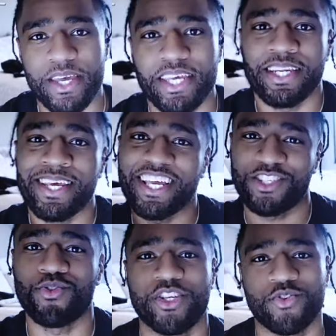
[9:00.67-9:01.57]
men in
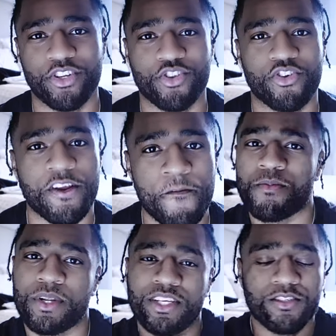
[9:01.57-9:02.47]
2023. You feel
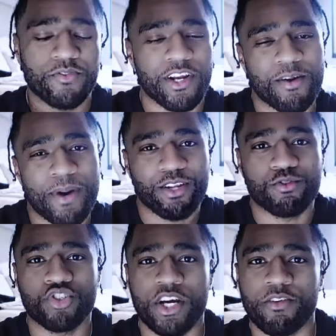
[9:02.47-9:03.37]
me? This is for everybody
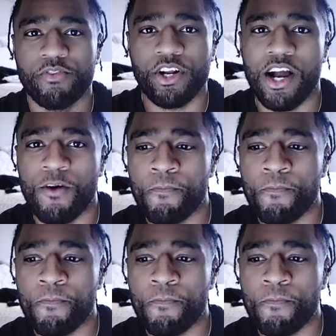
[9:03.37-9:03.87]
who's trying to figure out